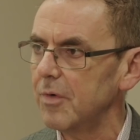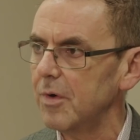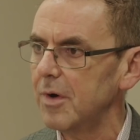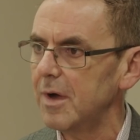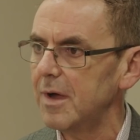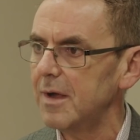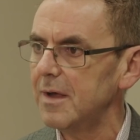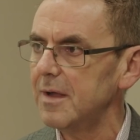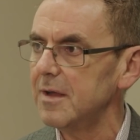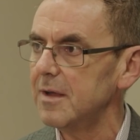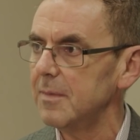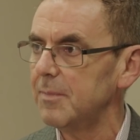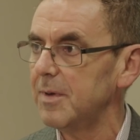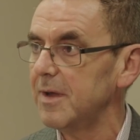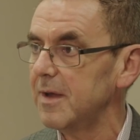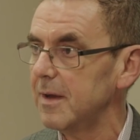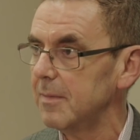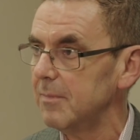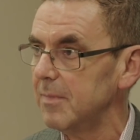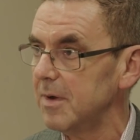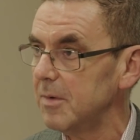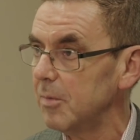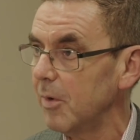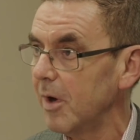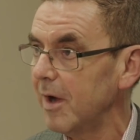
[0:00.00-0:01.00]
for
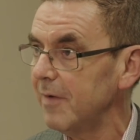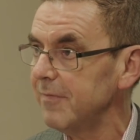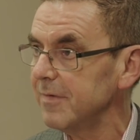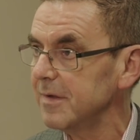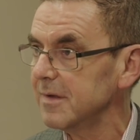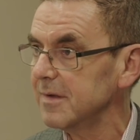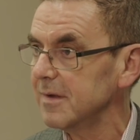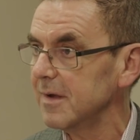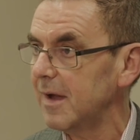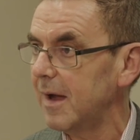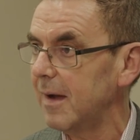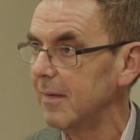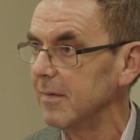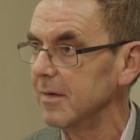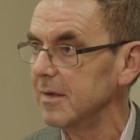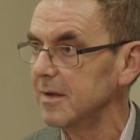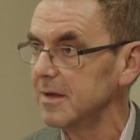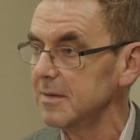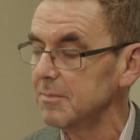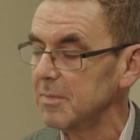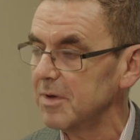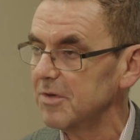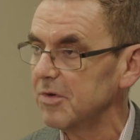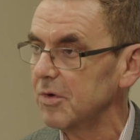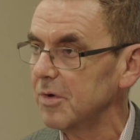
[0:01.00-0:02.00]
independent midwives,
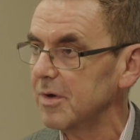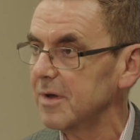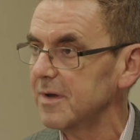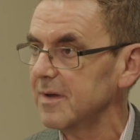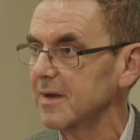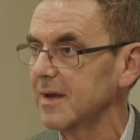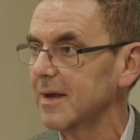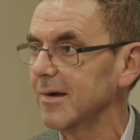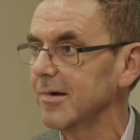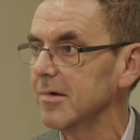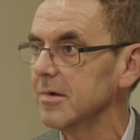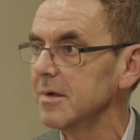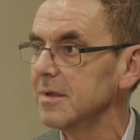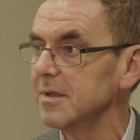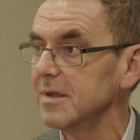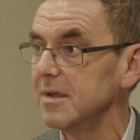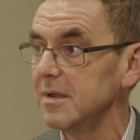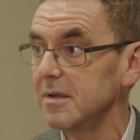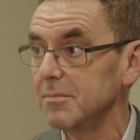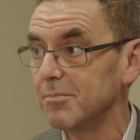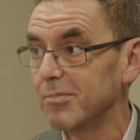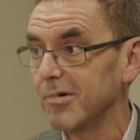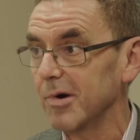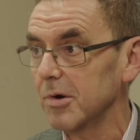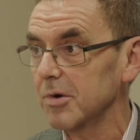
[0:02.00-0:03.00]
lead maternity carers,
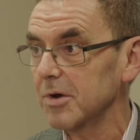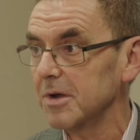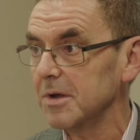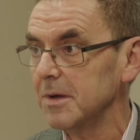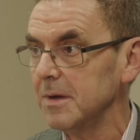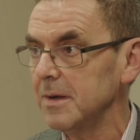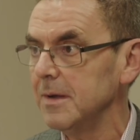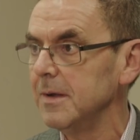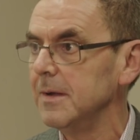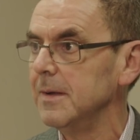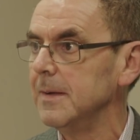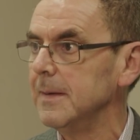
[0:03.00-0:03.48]
is broken,